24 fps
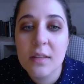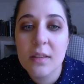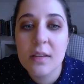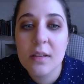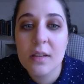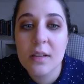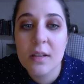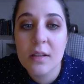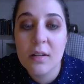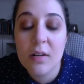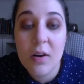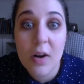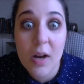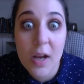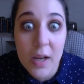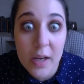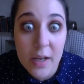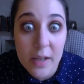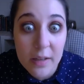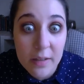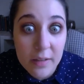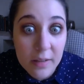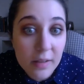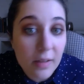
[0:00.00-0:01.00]

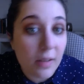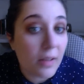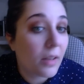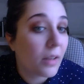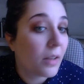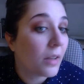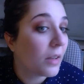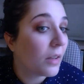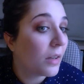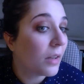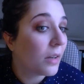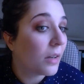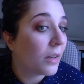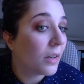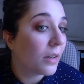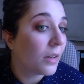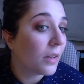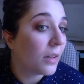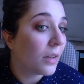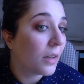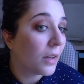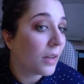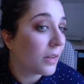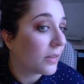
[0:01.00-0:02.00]
Alright,
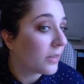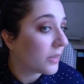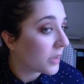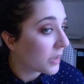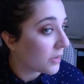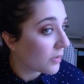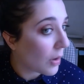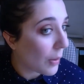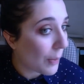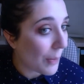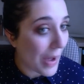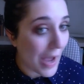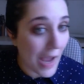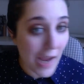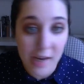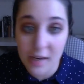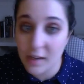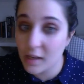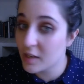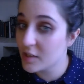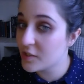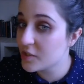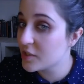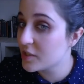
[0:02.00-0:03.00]
this is what my
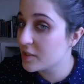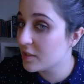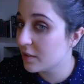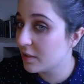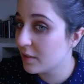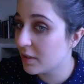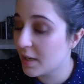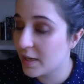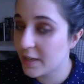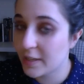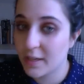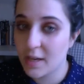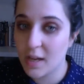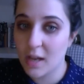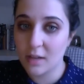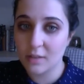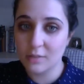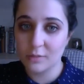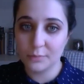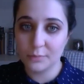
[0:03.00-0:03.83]
eyelashes look like now.